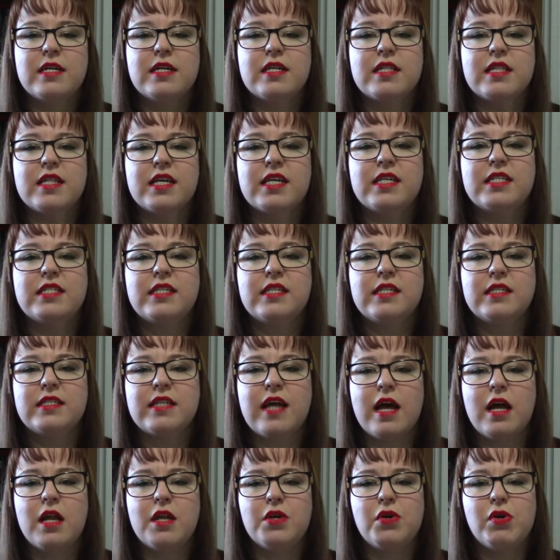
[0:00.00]
This is
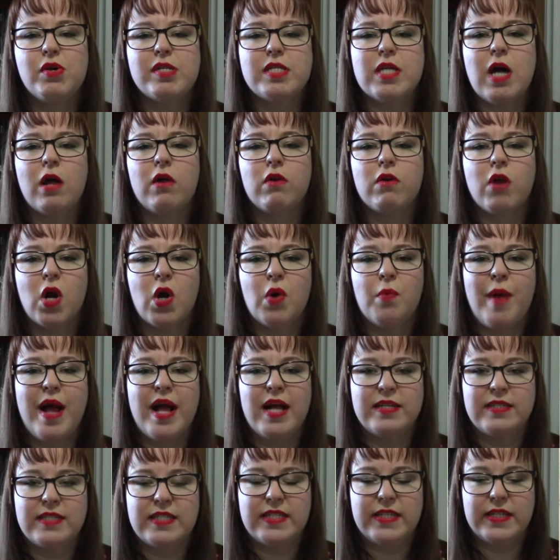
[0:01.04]
a new adult
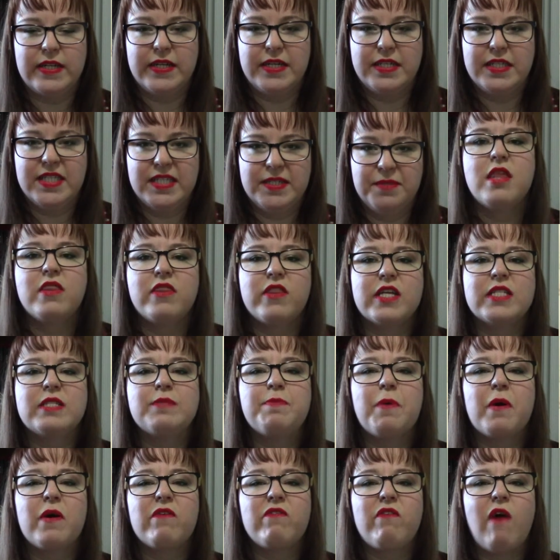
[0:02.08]
romance series. This
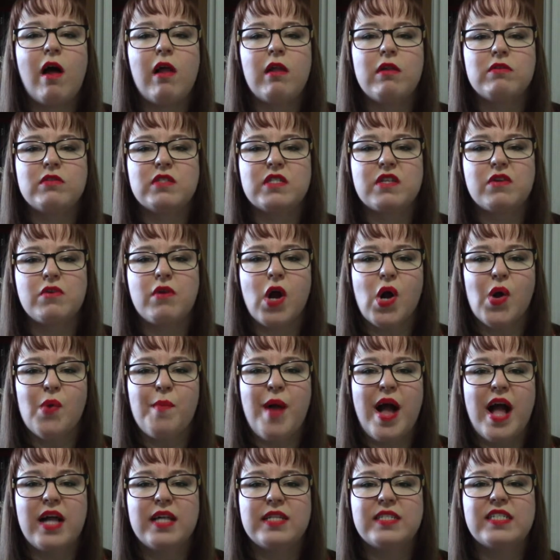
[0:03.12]
book follows the
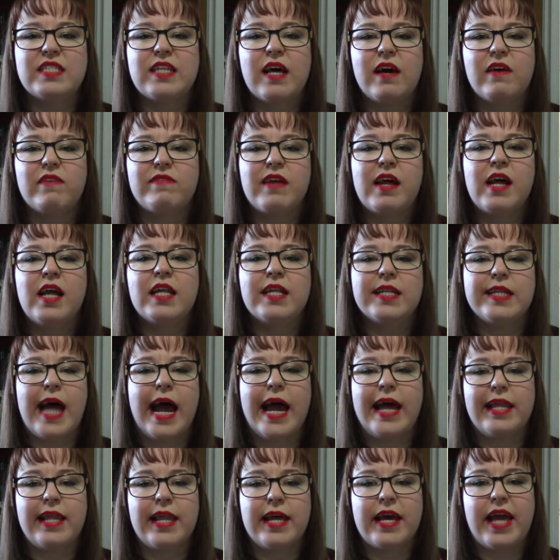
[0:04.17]
romance of
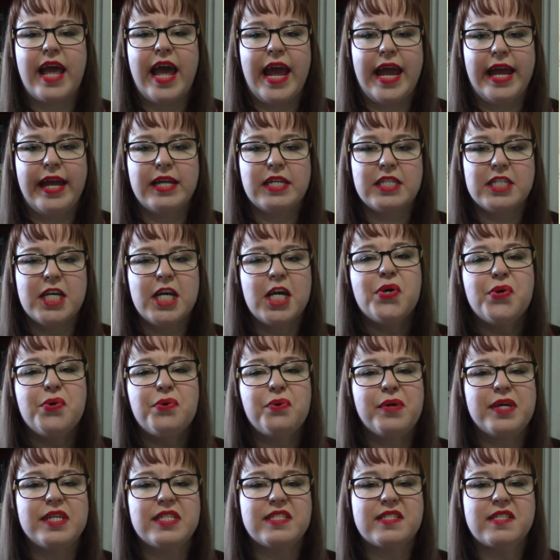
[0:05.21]
Lila Kate, who
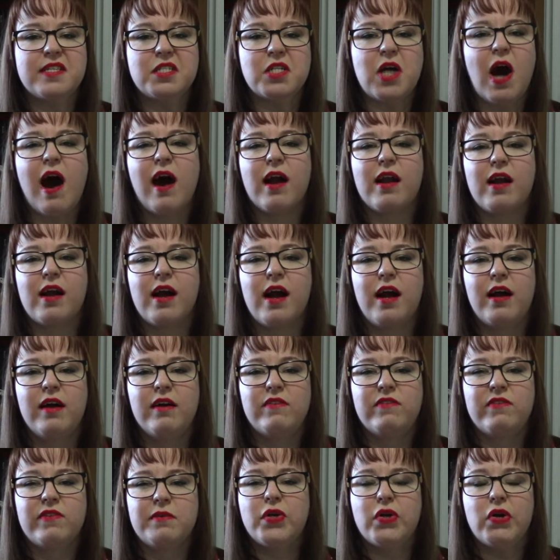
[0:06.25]
is the daughter
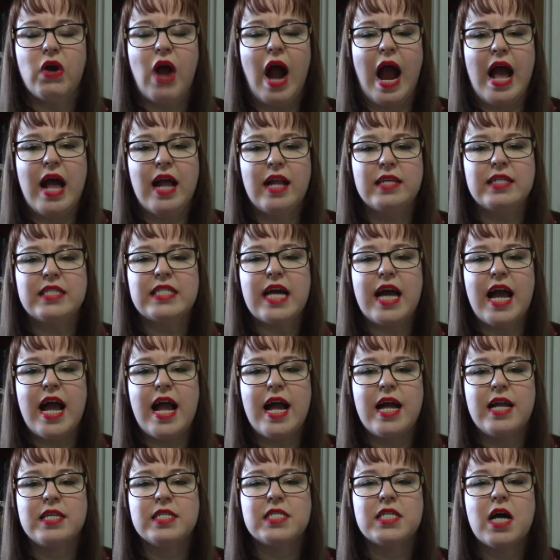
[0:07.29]
of Grant
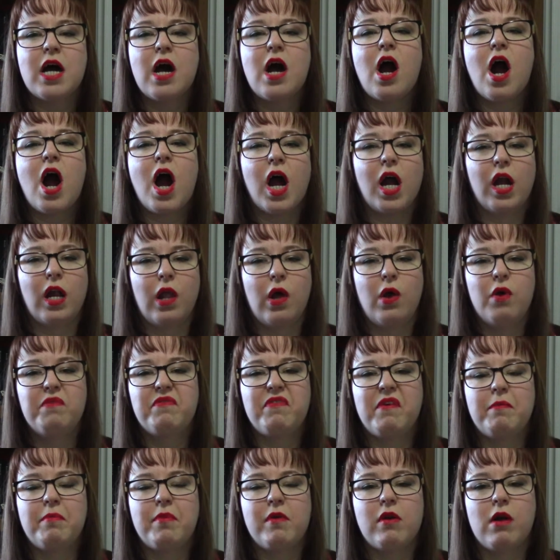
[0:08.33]
and Harlow
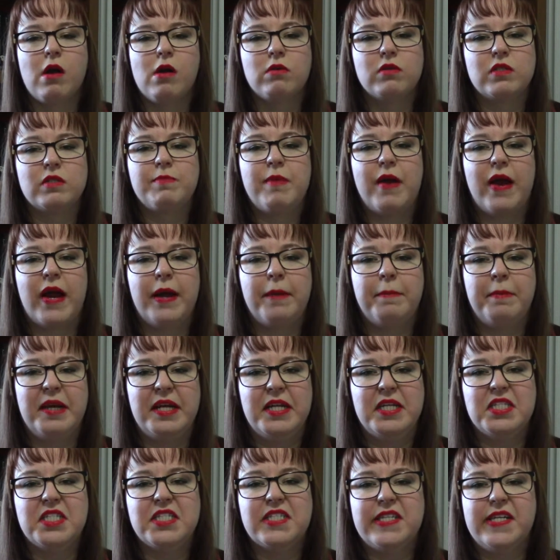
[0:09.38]
from the Rosemary
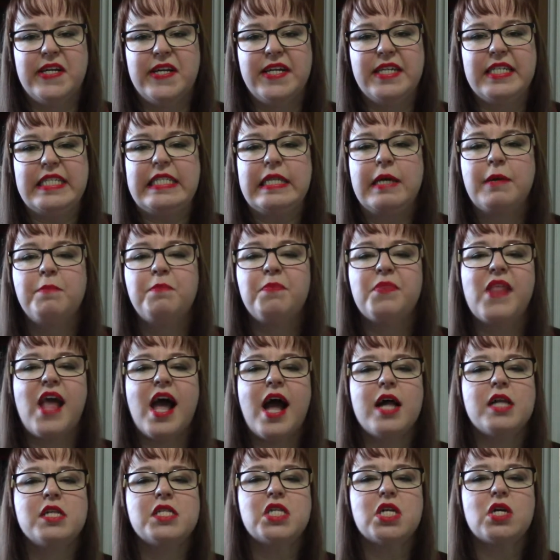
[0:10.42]
Beach series,
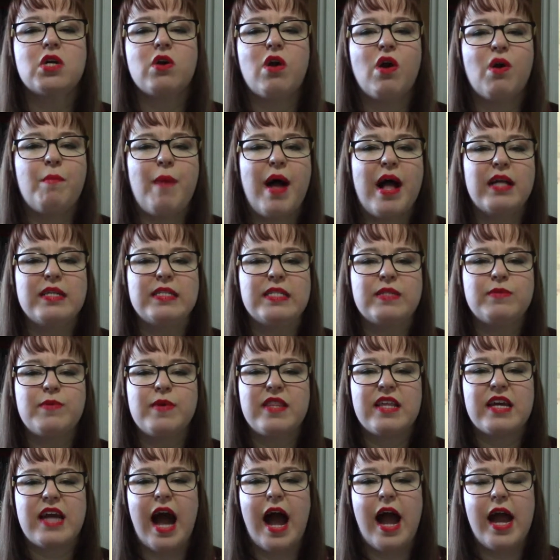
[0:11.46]
and her romance with
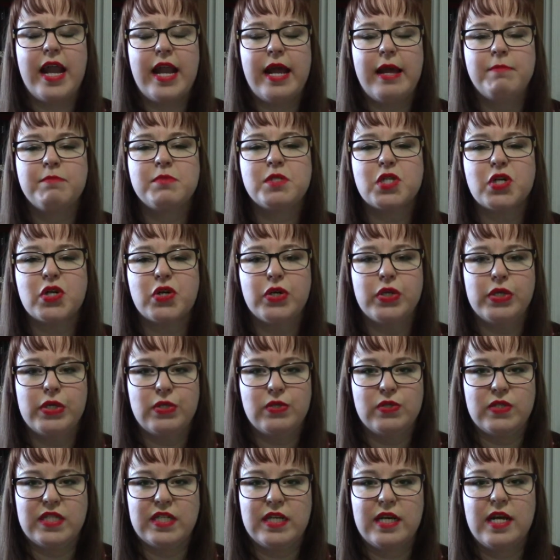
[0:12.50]
a guy named Cruz